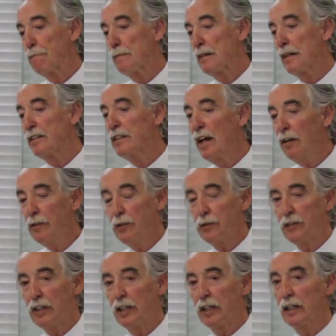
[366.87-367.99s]
Another
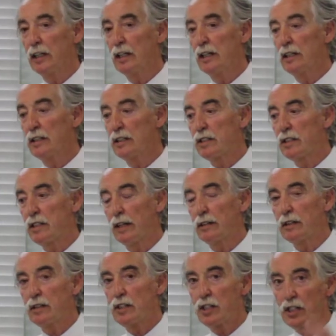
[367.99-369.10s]
thing is
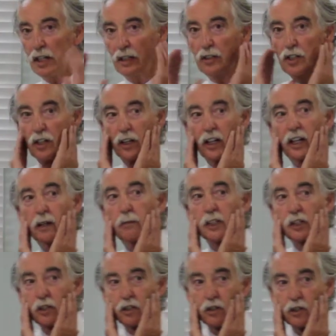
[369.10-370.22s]
that since
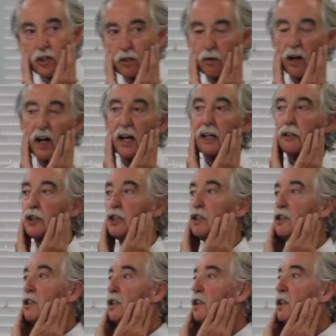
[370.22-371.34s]
ligaments are stretched,
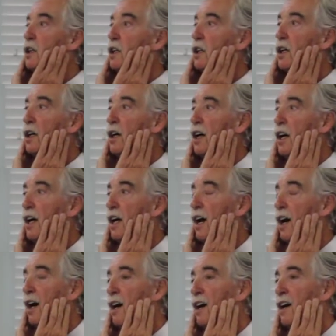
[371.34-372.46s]

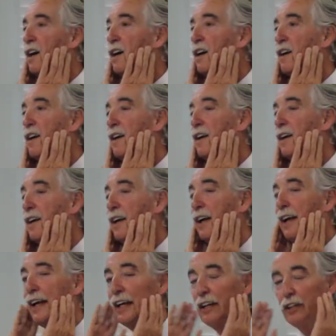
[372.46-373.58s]

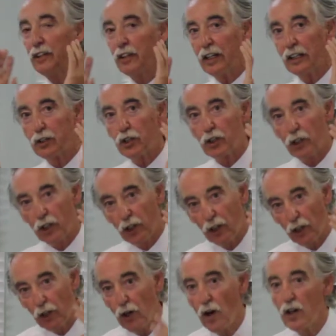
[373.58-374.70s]
and it's
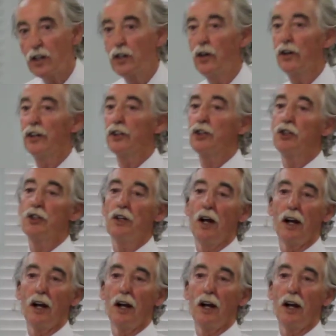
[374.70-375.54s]
going to